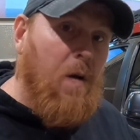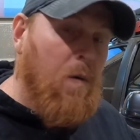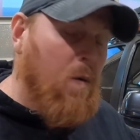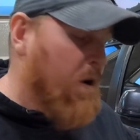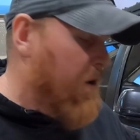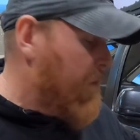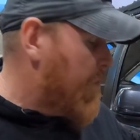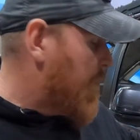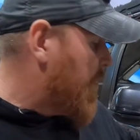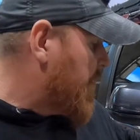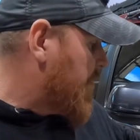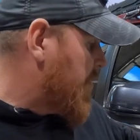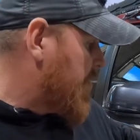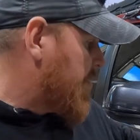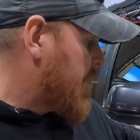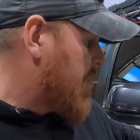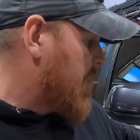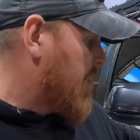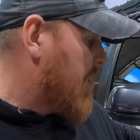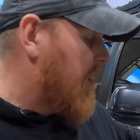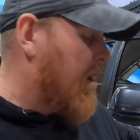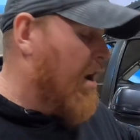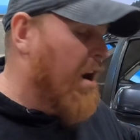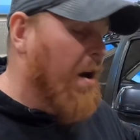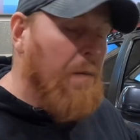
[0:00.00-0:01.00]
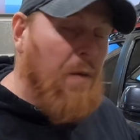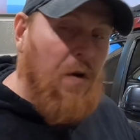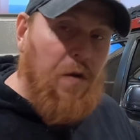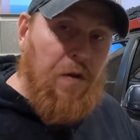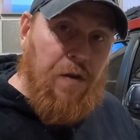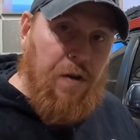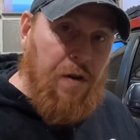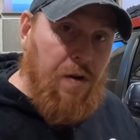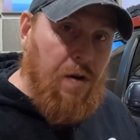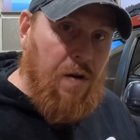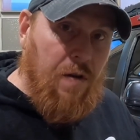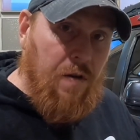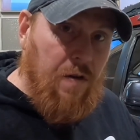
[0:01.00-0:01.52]
I'll reposition the camera
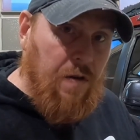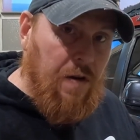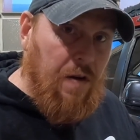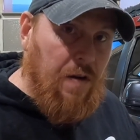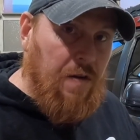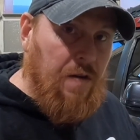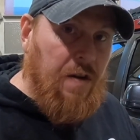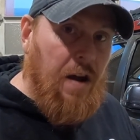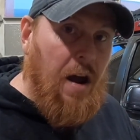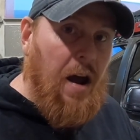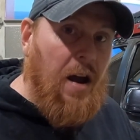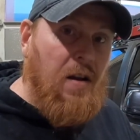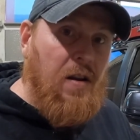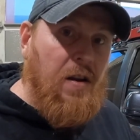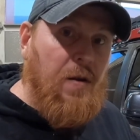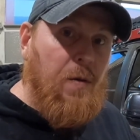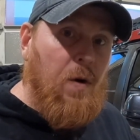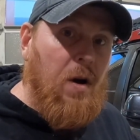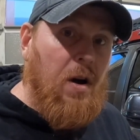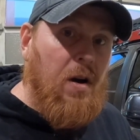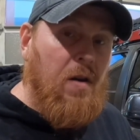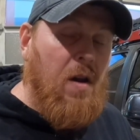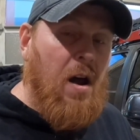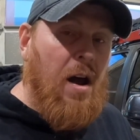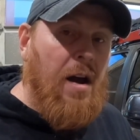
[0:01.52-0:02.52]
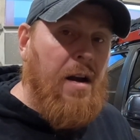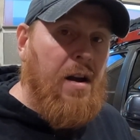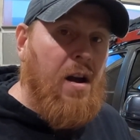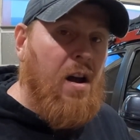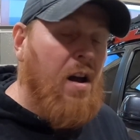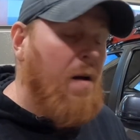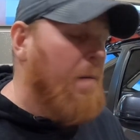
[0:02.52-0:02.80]
so you can see exactly where I line